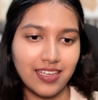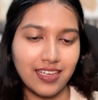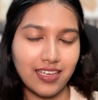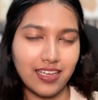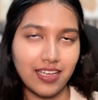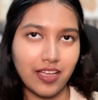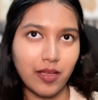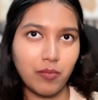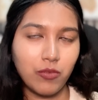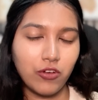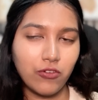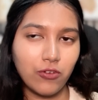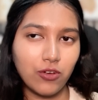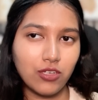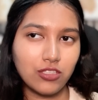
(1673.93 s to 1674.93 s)
I'm more
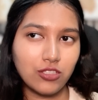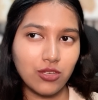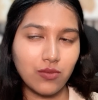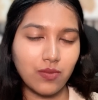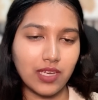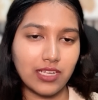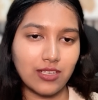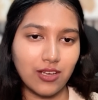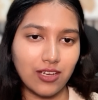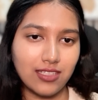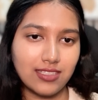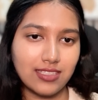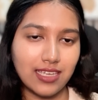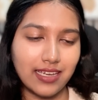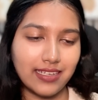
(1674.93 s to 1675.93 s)
focused on weight
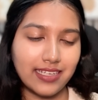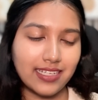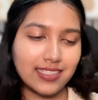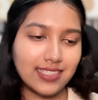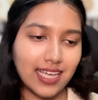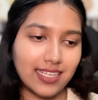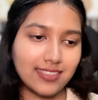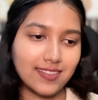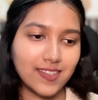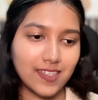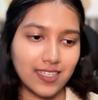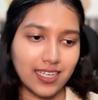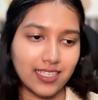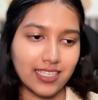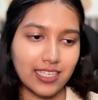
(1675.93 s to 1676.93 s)
loss, and yes, that's the
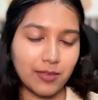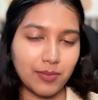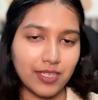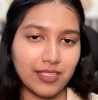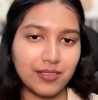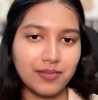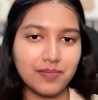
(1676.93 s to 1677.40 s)
correct email.